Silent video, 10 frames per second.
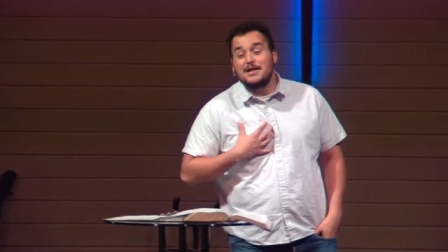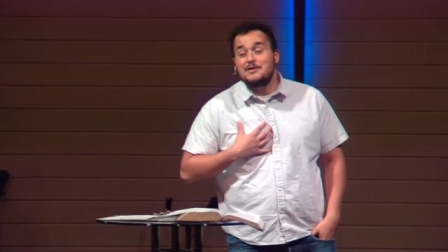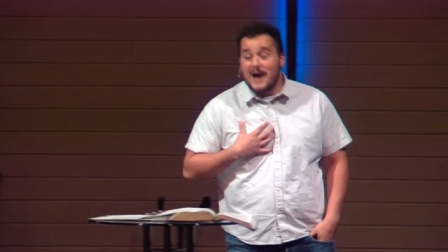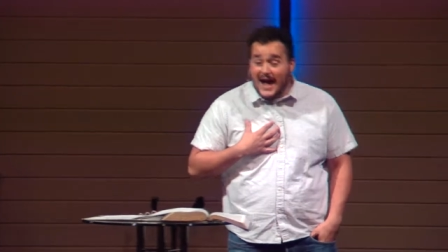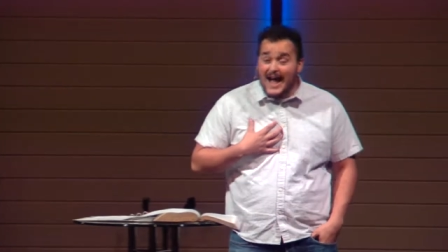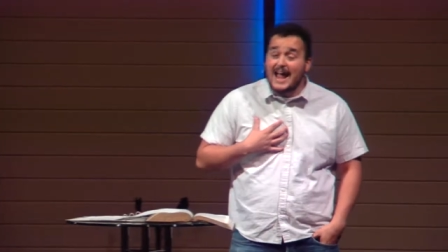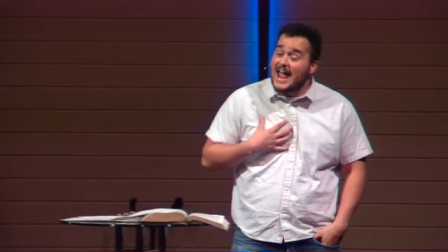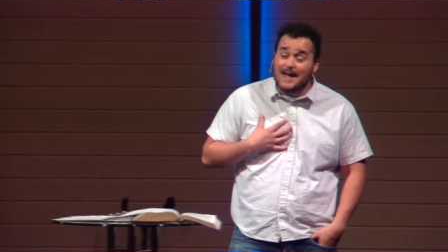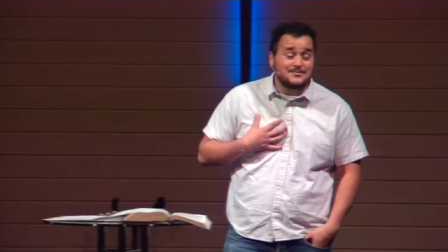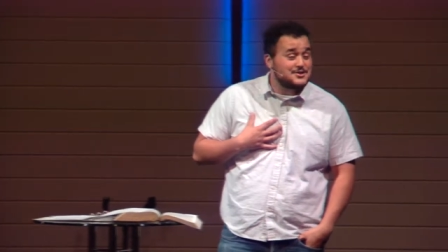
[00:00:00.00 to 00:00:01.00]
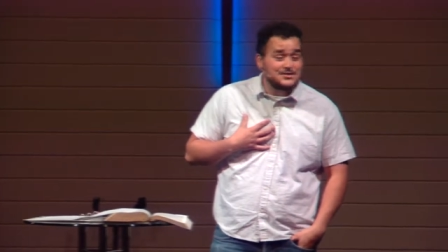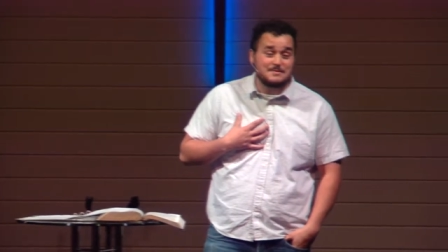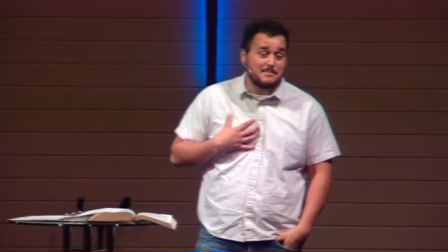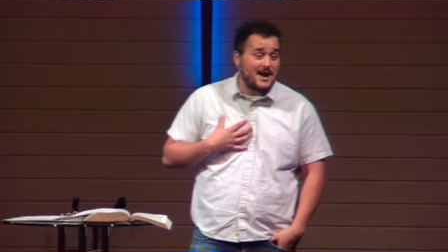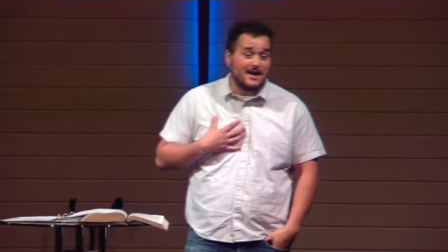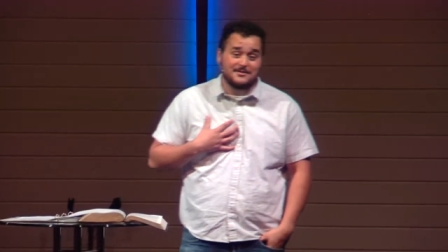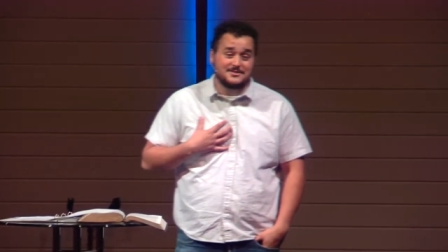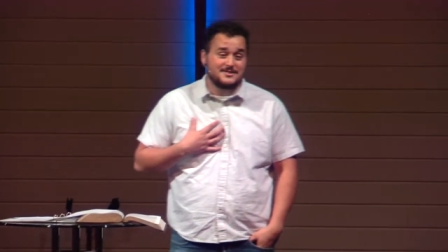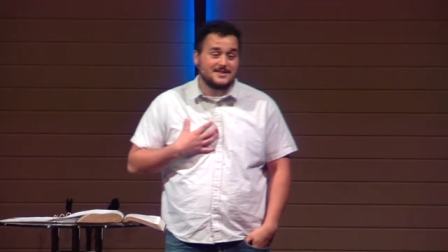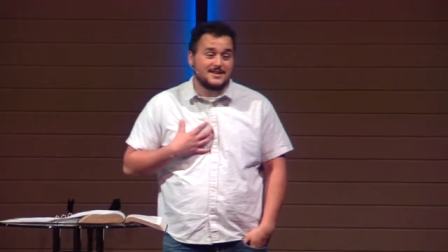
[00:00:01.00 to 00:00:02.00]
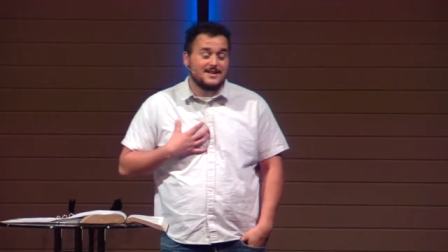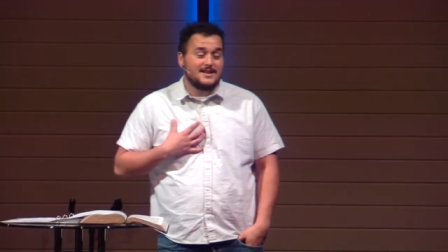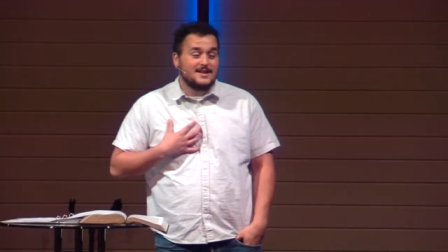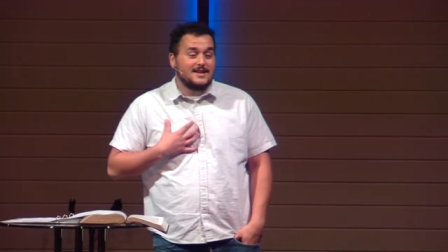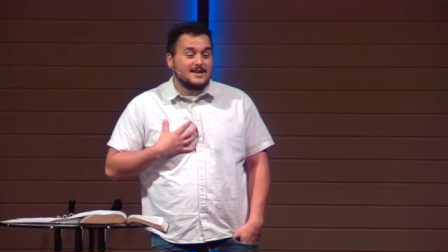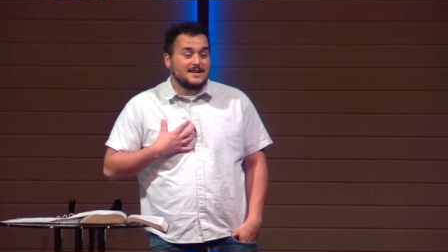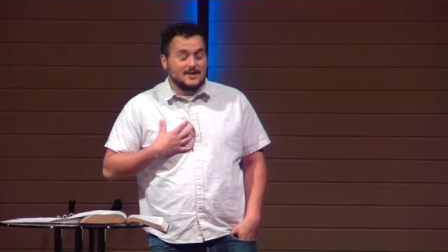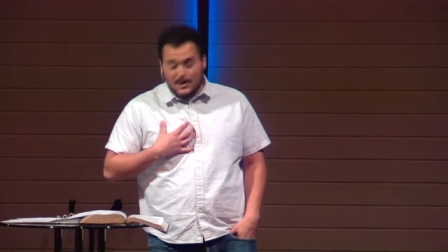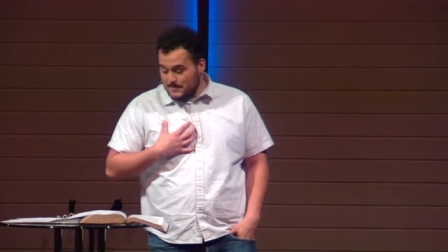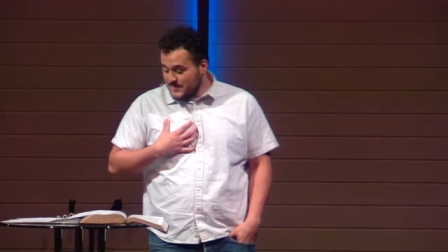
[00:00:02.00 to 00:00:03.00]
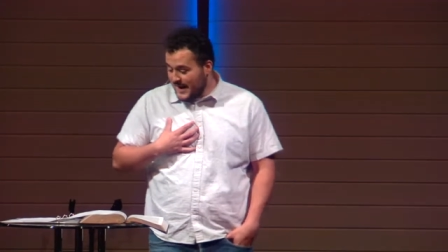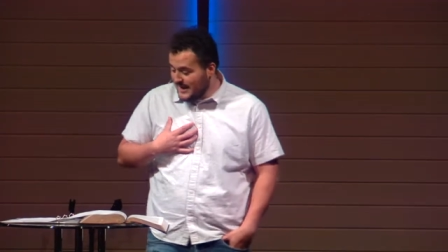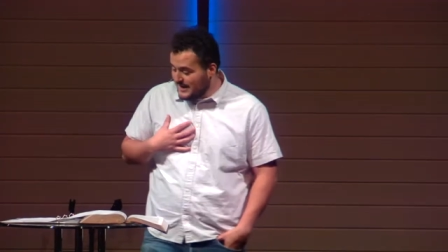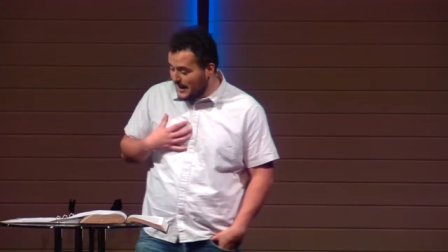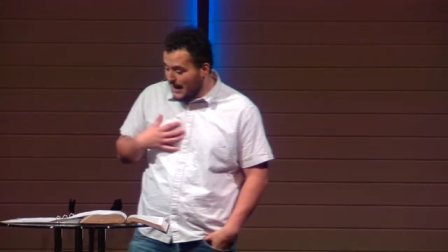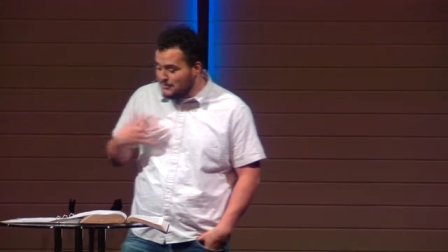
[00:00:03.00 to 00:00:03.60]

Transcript: you ha- I have to choose my battles. You know. And uh, I